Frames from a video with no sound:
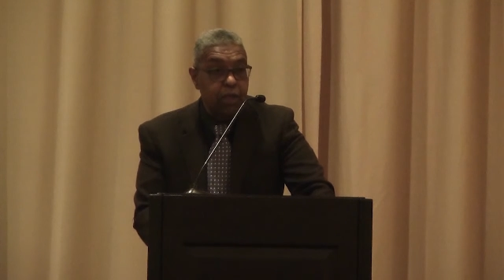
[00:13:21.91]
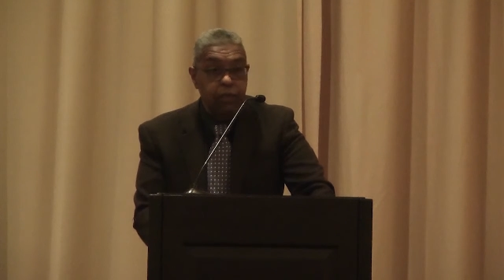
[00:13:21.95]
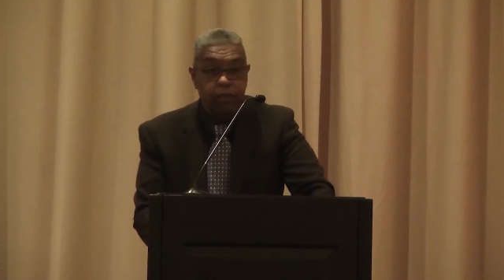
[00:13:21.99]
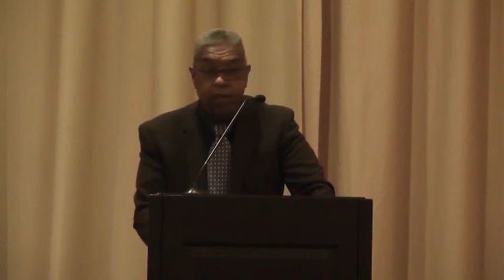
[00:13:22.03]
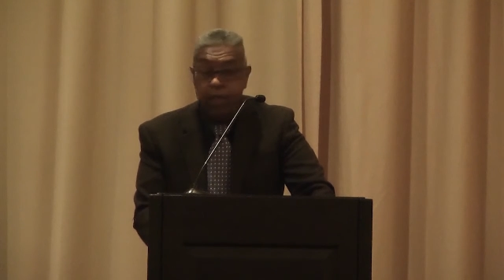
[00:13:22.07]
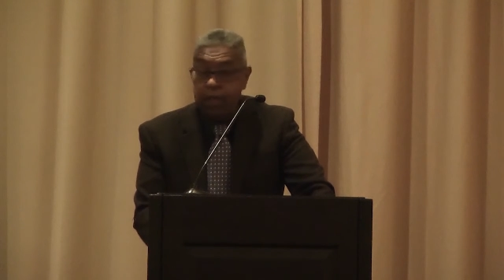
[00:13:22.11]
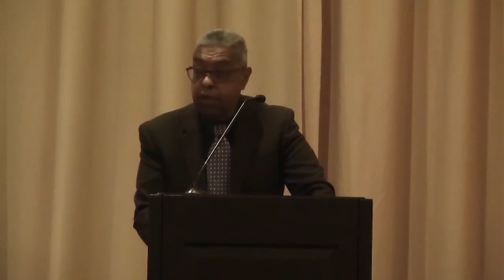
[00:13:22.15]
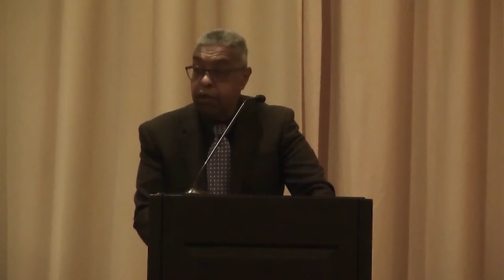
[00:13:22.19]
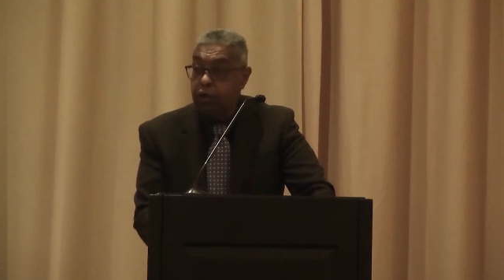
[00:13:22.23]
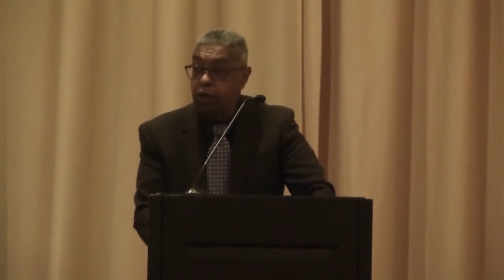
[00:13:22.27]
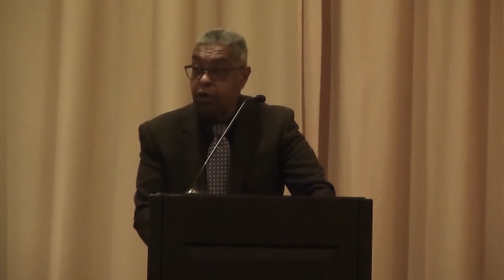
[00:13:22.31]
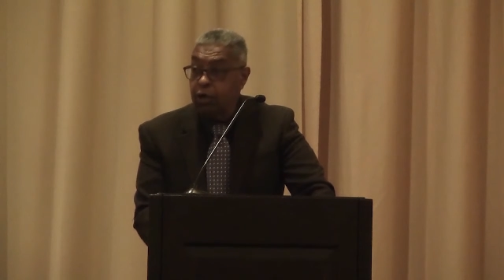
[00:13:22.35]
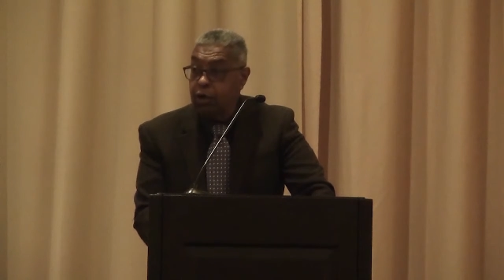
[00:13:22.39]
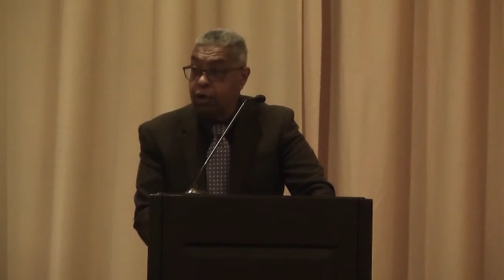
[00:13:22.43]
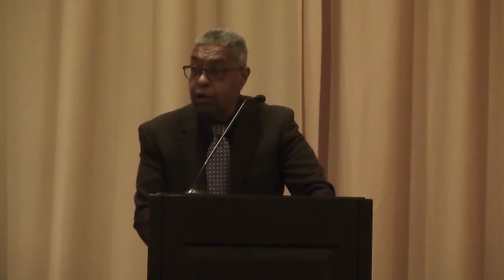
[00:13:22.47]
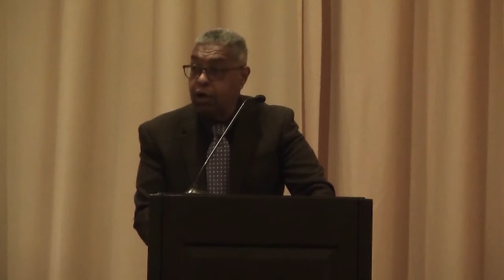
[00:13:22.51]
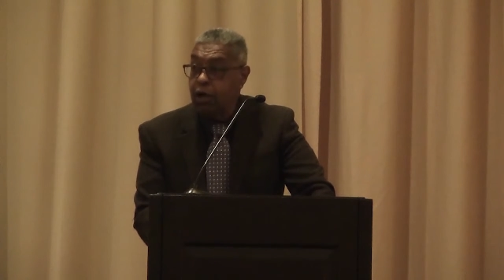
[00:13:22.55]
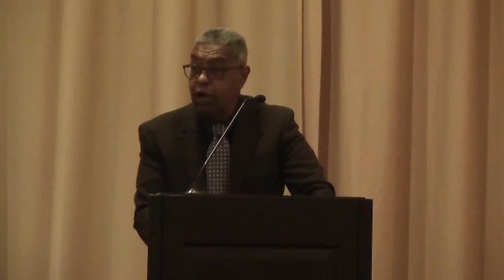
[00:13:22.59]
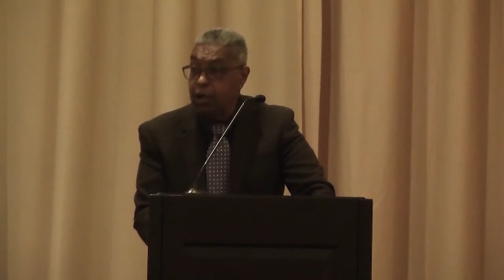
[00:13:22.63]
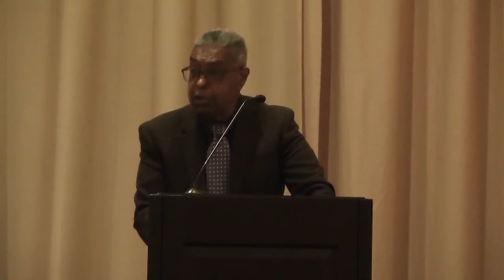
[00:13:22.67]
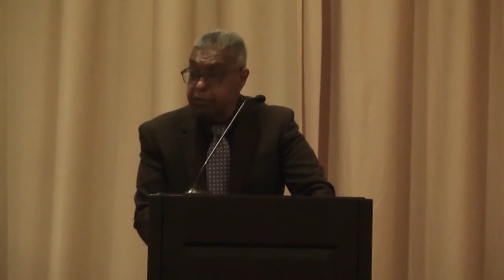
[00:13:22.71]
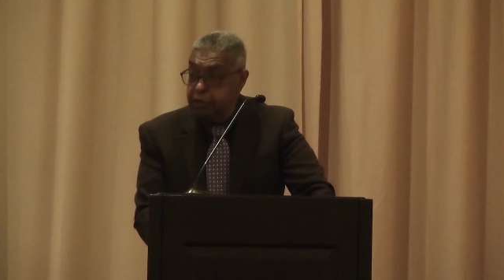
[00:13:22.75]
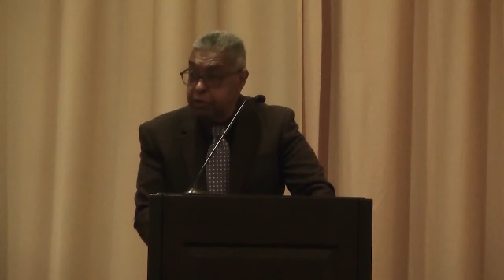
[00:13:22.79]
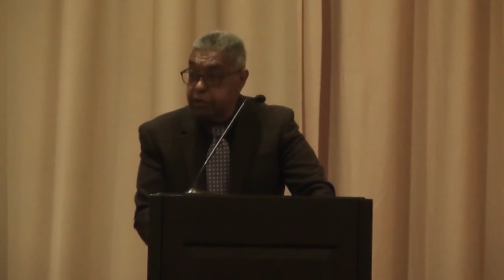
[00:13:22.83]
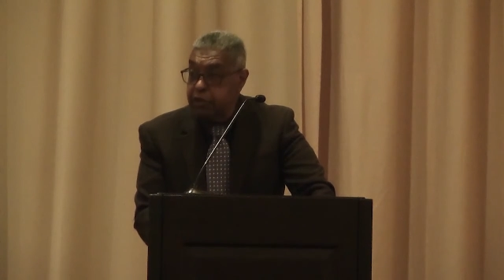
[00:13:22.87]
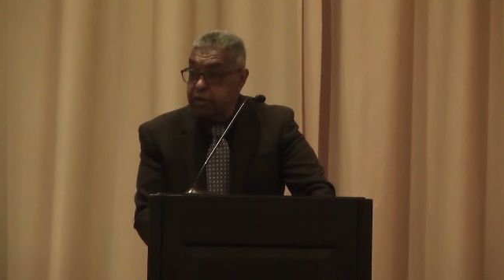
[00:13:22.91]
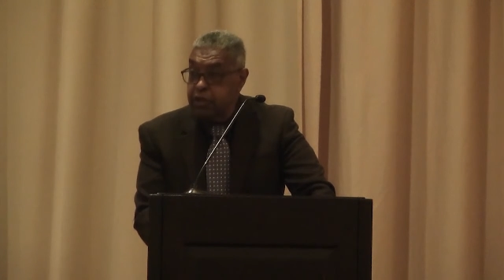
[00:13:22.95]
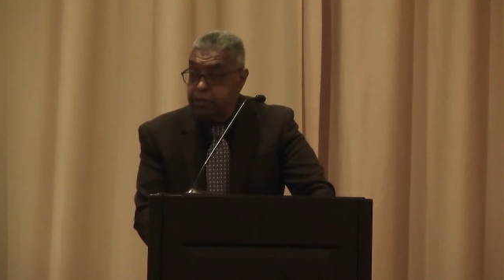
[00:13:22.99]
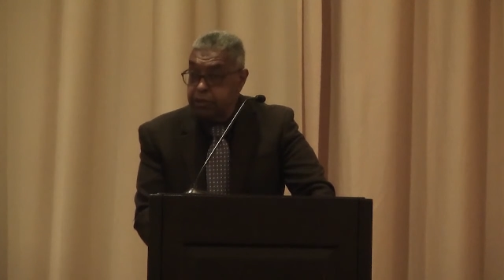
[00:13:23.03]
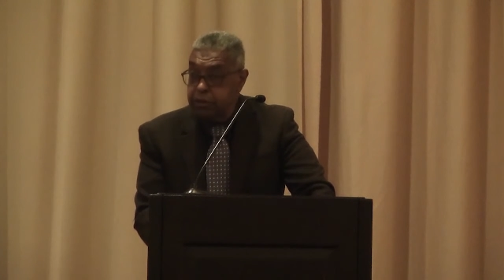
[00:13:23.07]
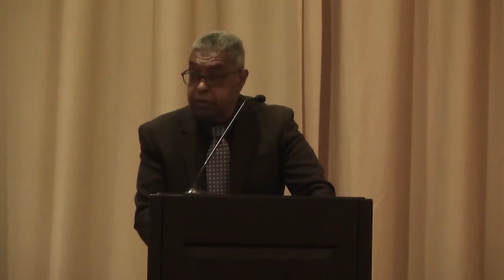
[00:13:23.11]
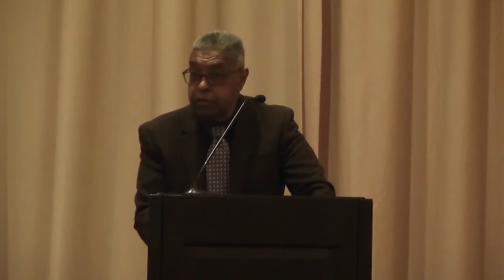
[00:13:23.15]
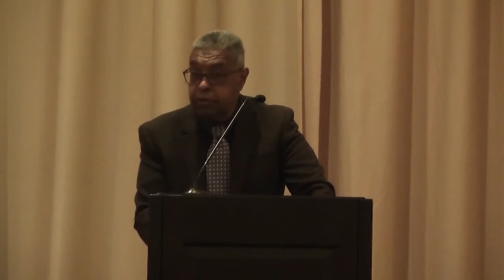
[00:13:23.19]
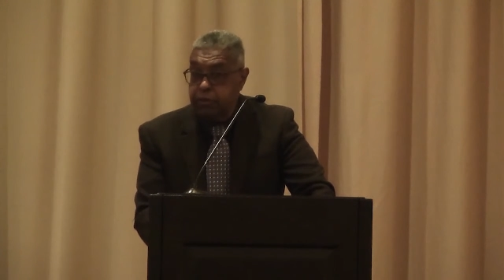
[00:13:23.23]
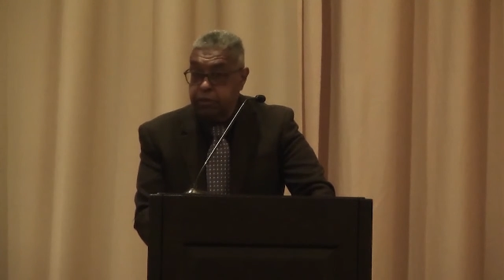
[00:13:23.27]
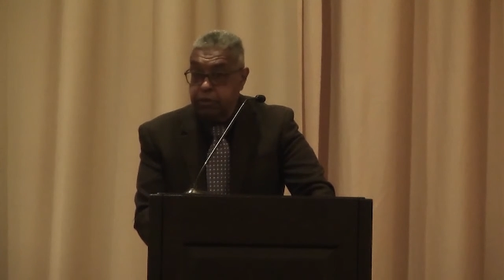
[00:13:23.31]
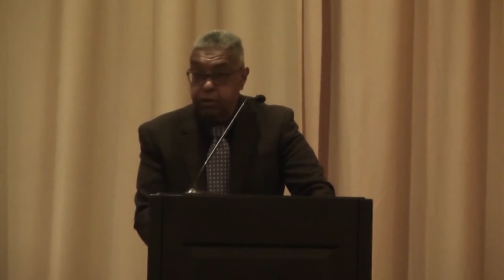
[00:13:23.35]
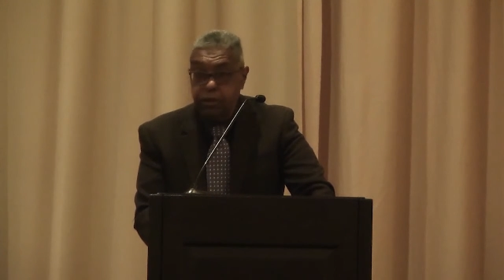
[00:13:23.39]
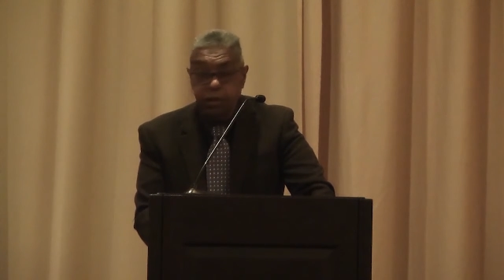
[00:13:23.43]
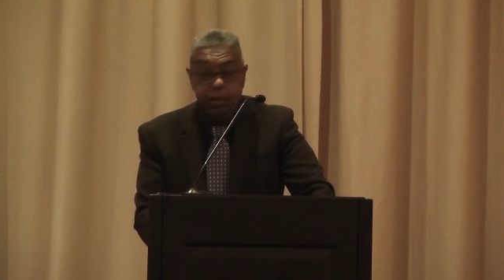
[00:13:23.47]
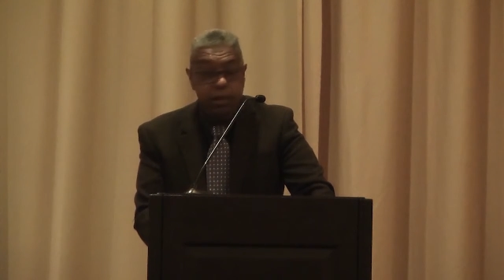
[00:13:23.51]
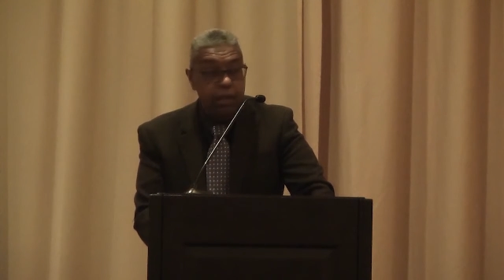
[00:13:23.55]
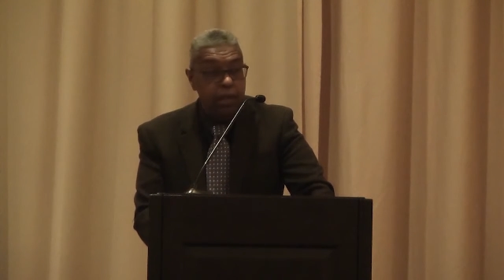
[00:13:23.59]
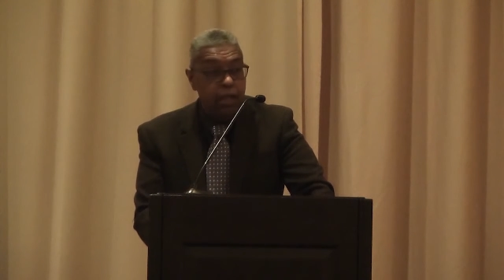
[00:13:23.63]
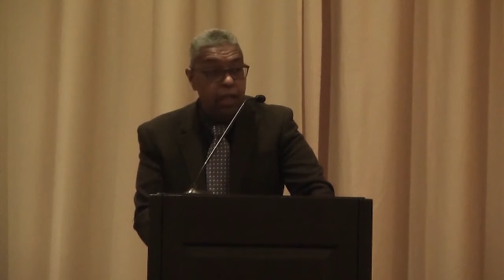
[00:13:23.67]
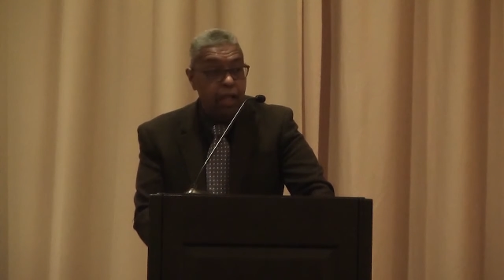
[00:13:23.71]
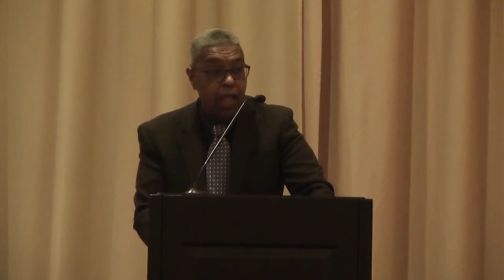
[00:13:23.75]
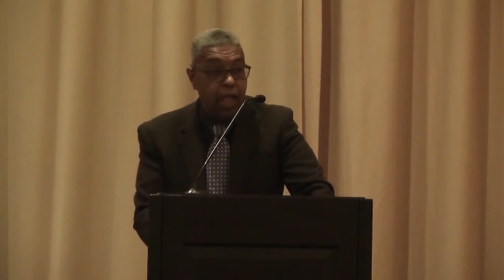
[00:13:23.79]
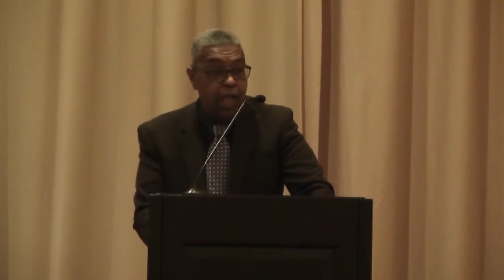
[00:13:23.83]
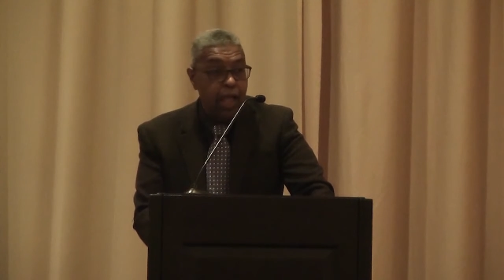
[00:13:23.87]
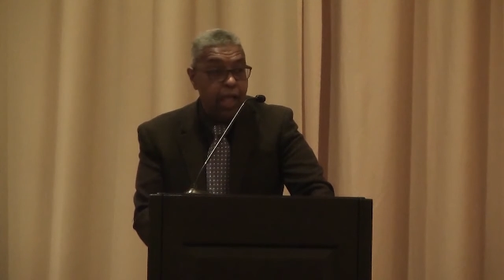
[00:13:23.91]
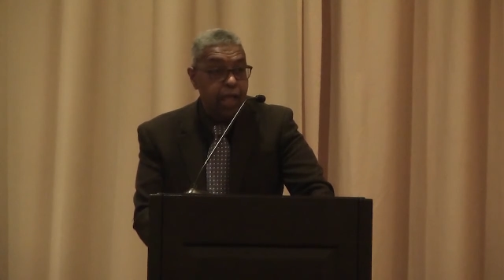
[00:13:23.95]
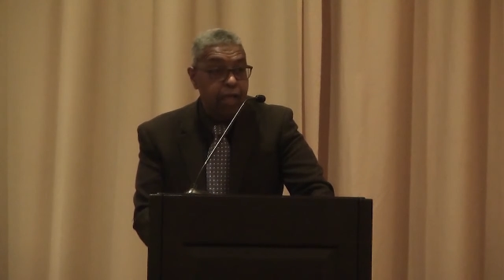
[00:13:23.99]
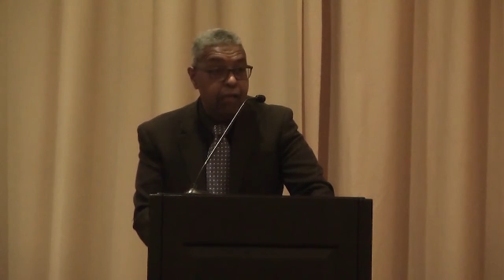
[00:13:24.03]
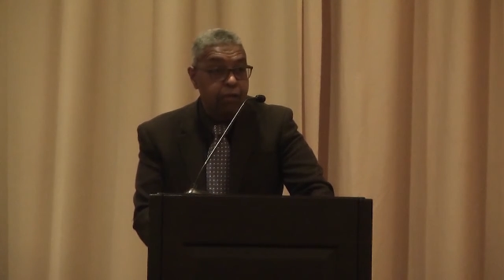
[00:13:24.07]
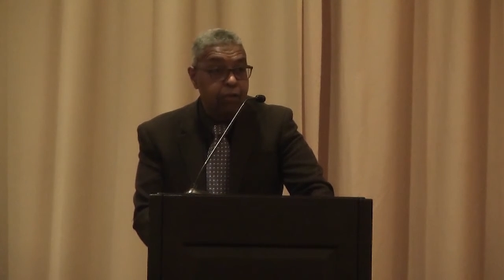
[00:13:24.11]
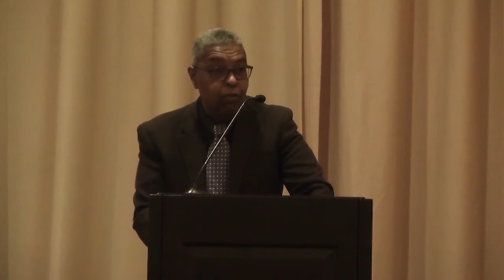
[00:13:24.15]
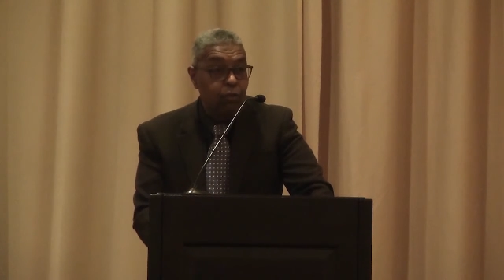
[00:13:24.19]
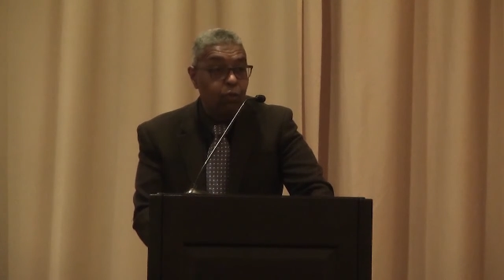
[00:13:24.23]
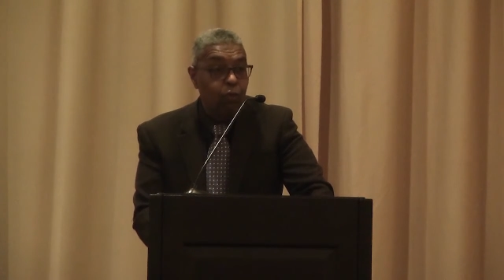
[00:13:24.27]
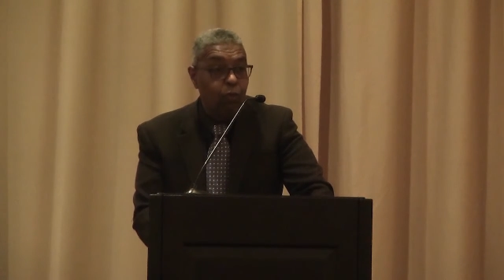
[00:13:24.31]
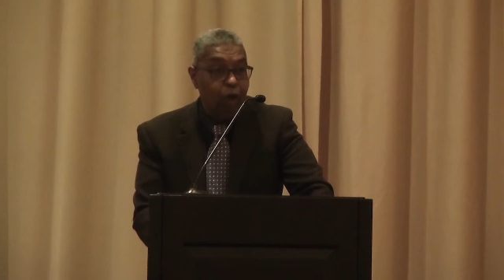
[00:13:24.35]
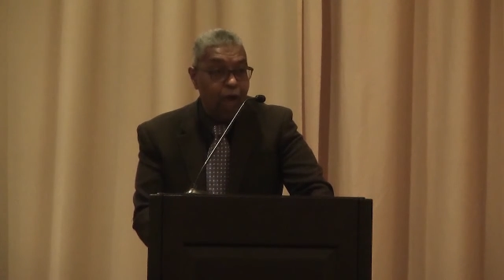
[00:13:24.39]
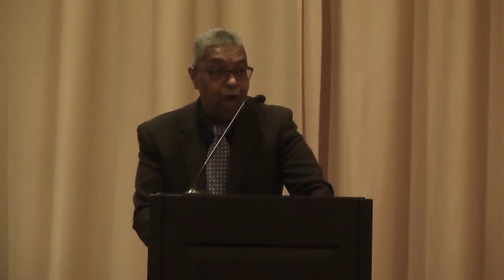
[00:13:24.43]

that are uncensored and